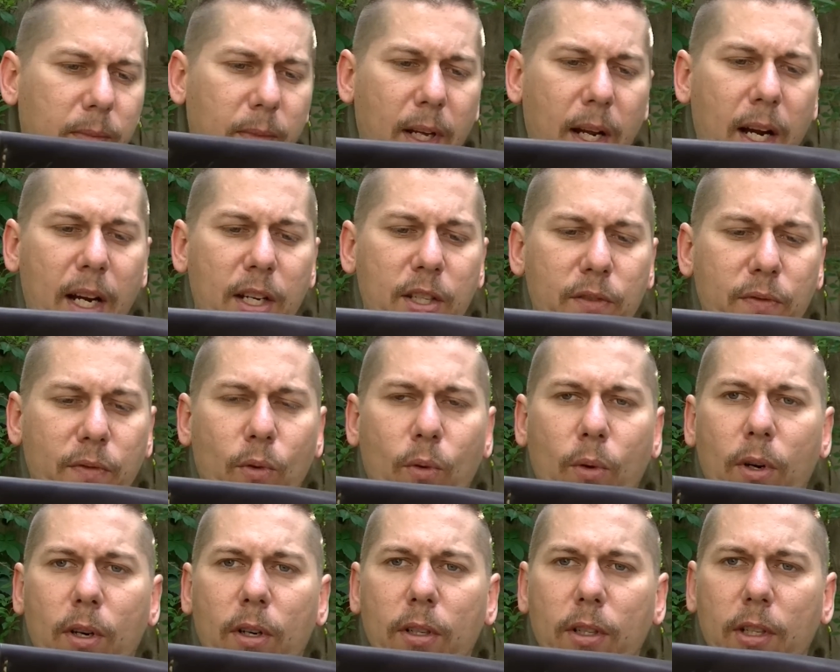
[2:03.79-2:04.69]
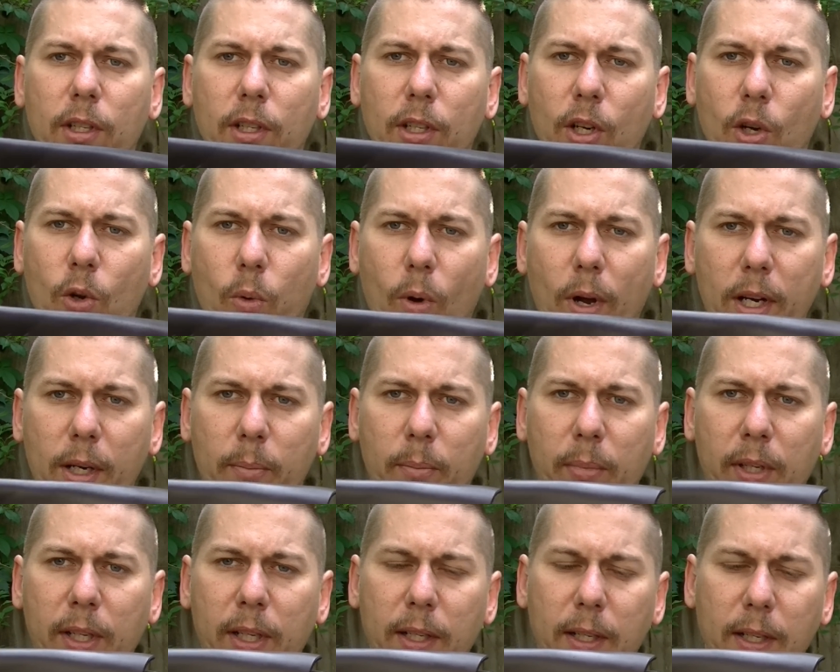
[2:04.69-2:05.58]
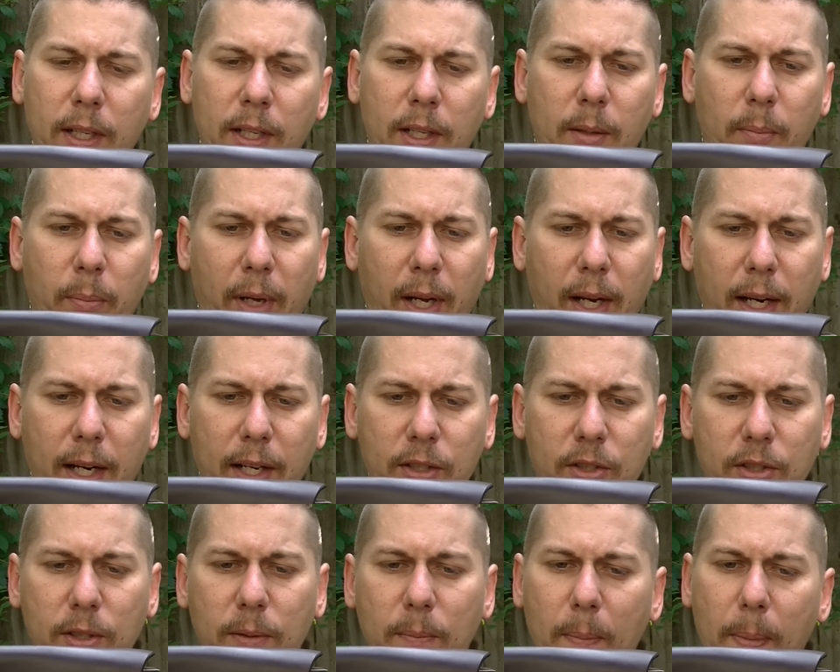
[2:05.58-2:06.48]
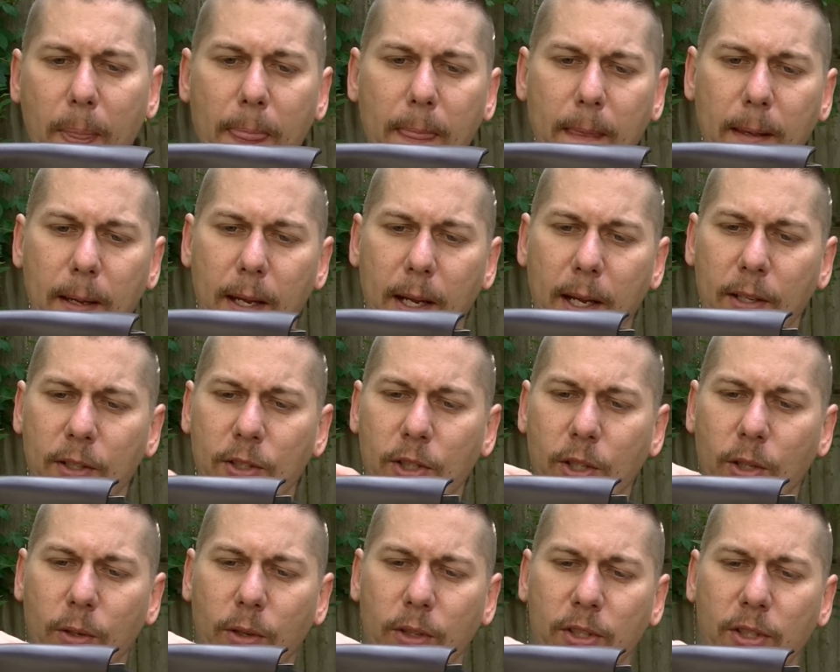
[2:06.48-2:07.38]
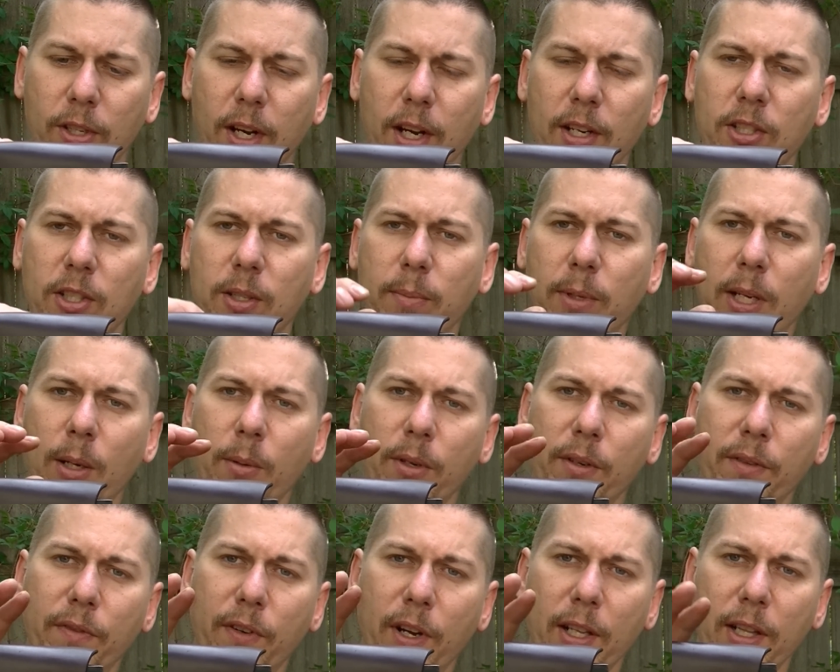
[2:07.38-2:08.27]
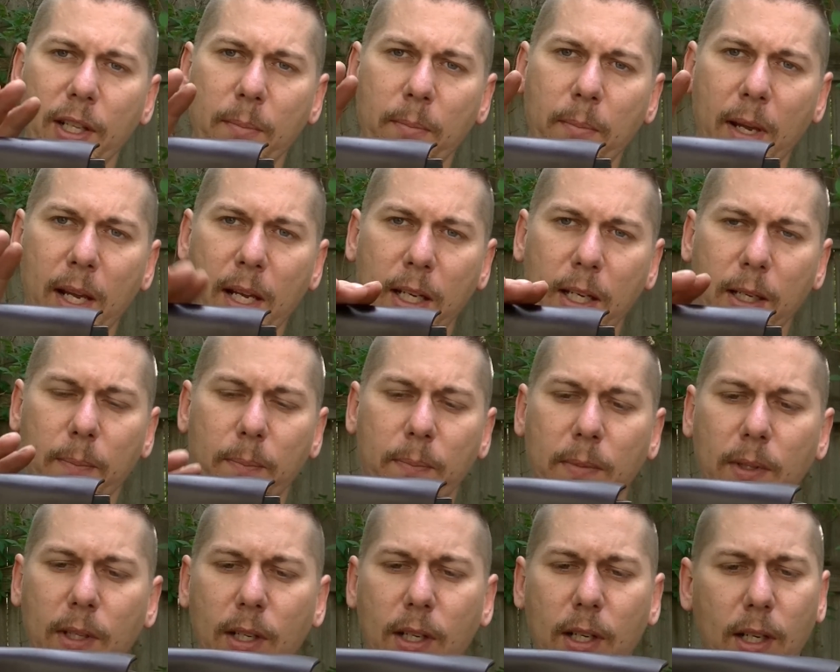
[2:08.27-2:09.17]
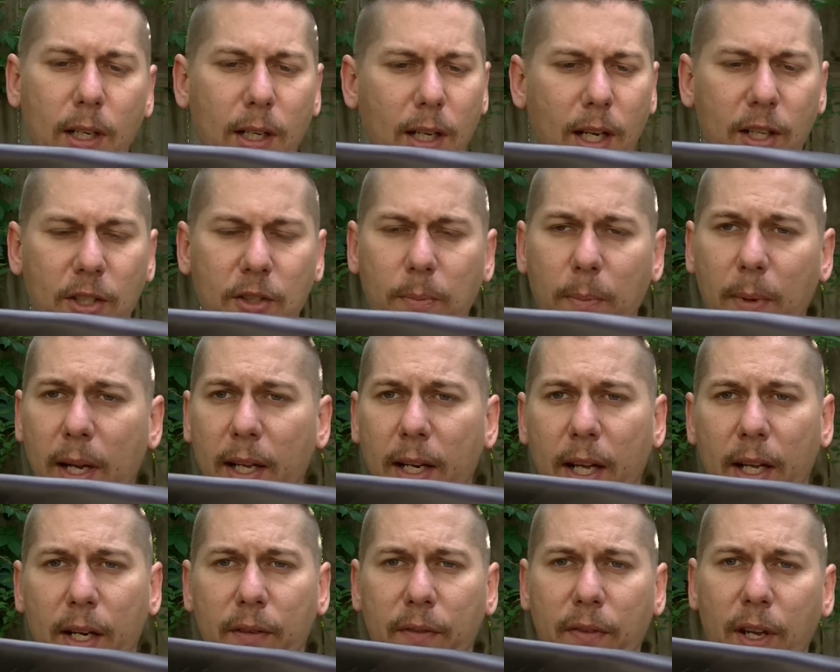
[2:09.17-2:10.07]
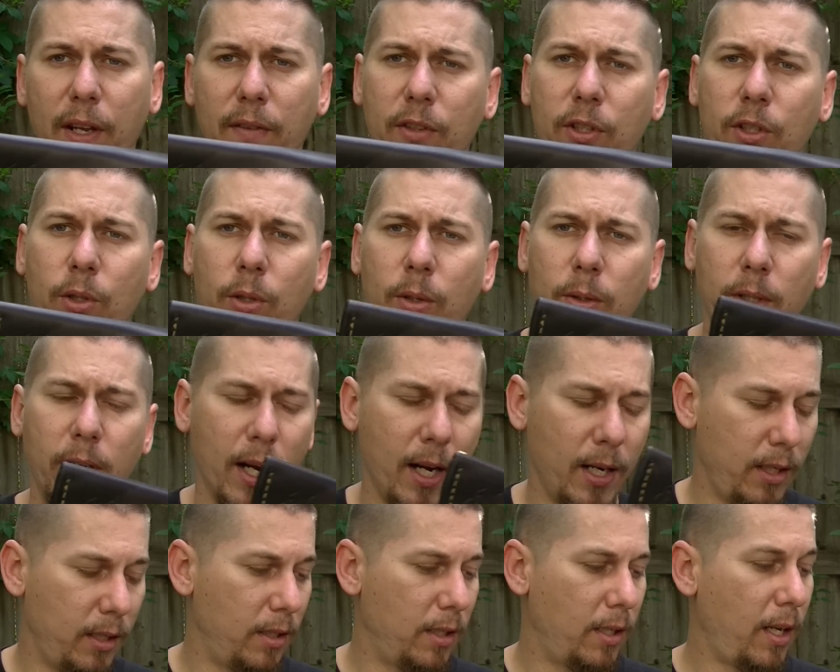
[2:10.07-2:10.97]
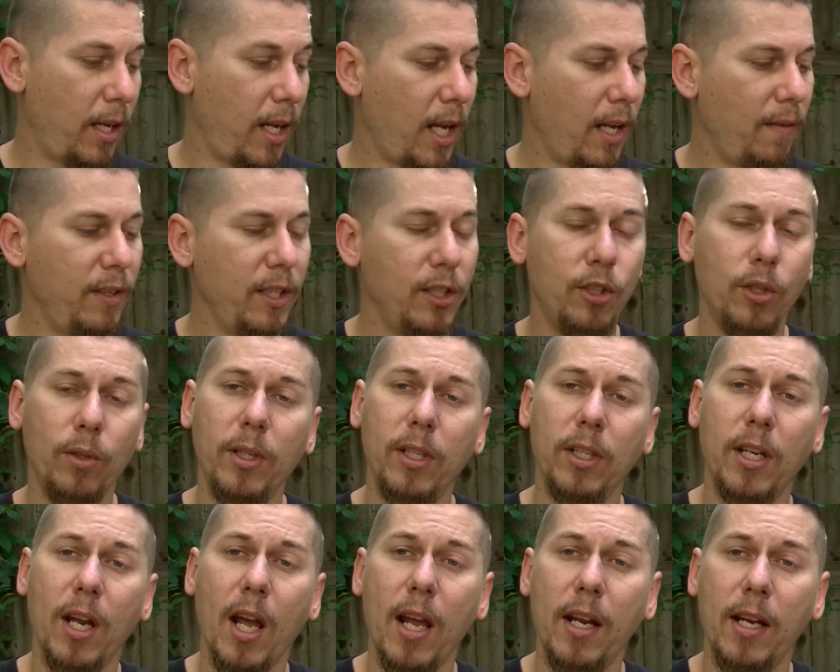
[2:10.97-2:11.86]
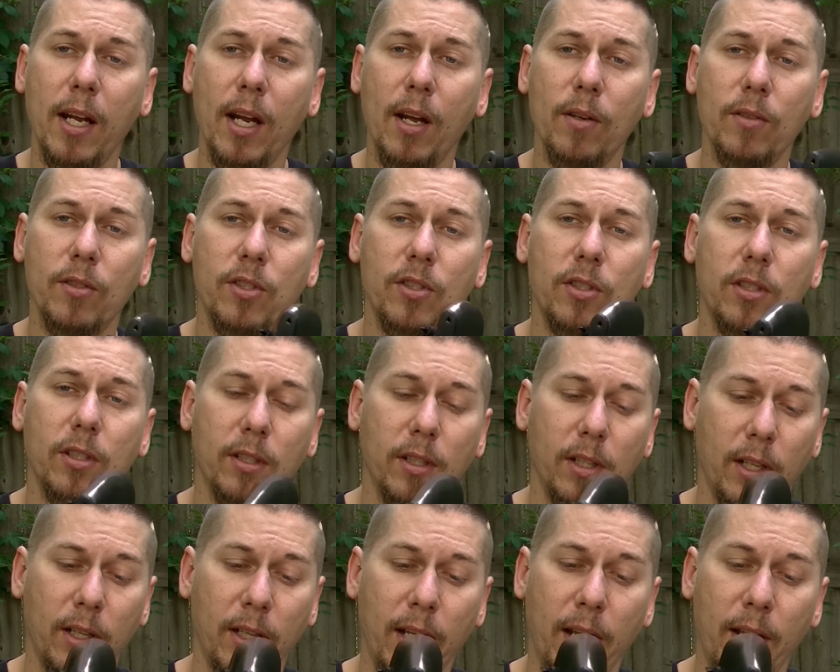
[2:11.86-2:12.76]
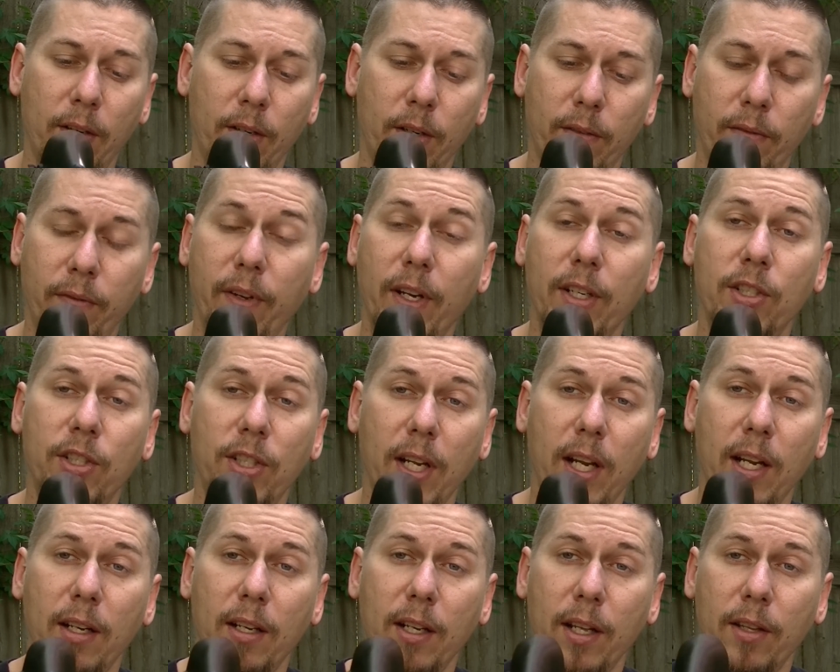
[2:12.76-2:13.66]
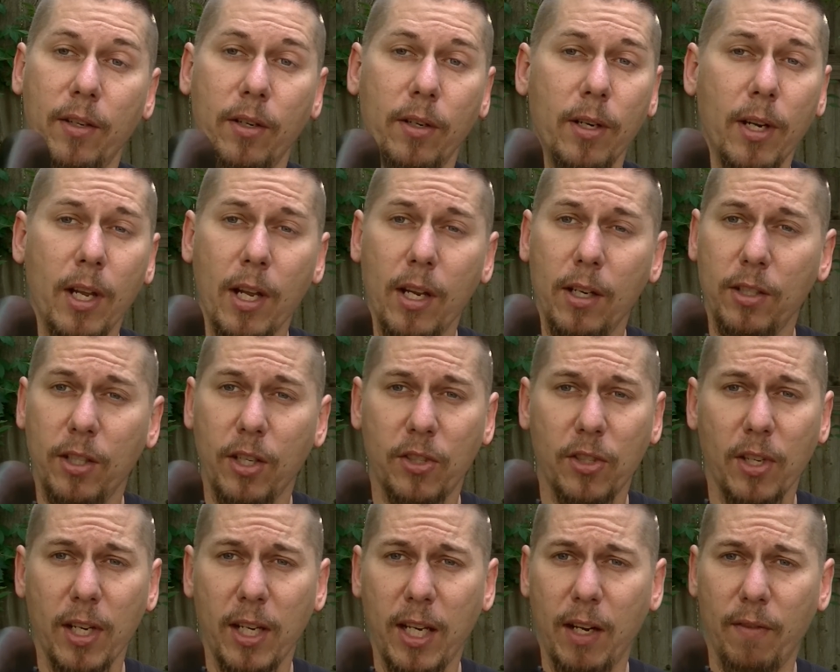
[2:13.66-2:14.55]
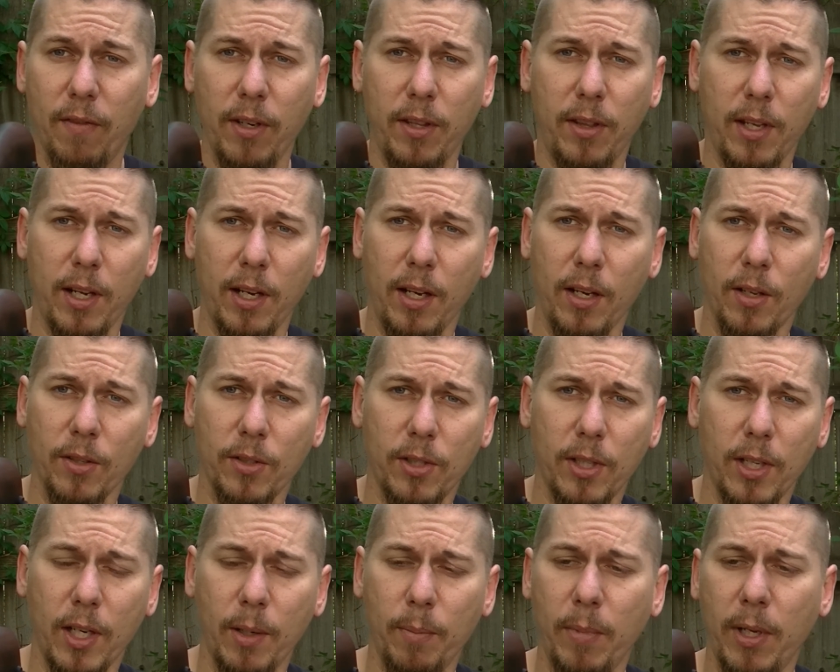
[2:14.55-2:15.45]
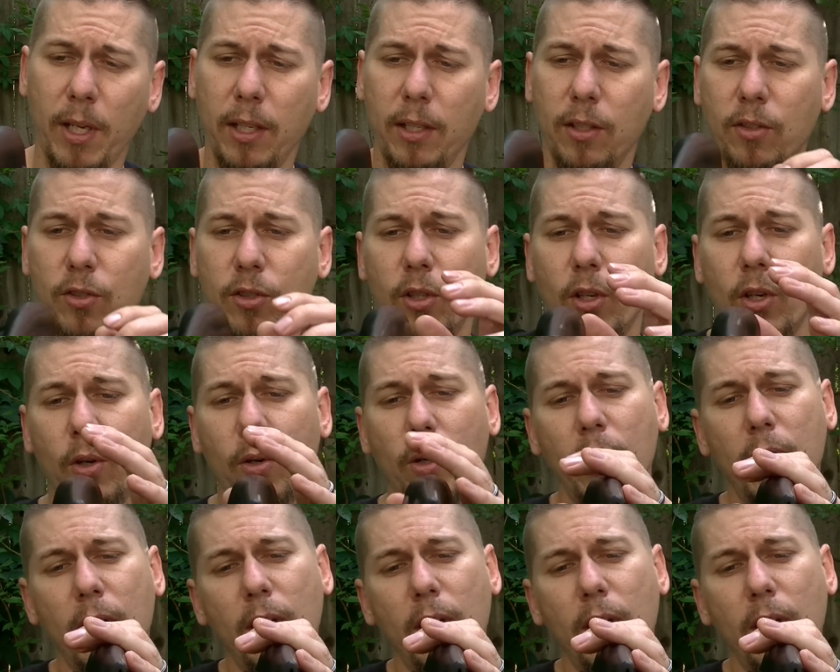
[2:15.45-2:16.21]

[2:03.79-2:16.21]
asked for quite a bit in the past, and so it was nice to be able to finally make it. It's made out of heavy-duty nine, heavy-duty nine ounce leather, veg tan leather, just like everything else that I make. So